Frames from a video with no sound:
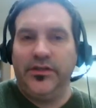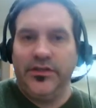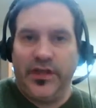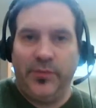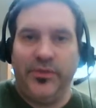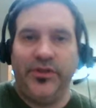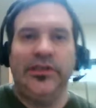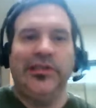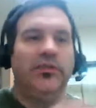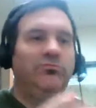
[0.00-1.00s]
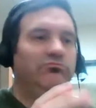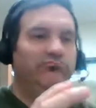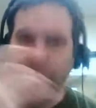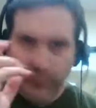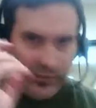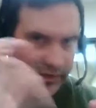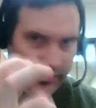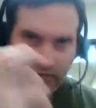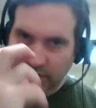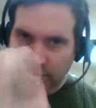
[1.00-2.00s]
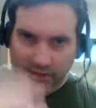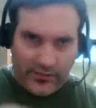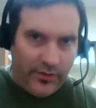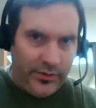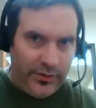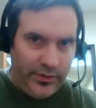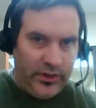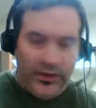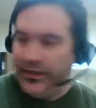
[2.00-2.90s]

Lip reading: chapter, you can see this going on.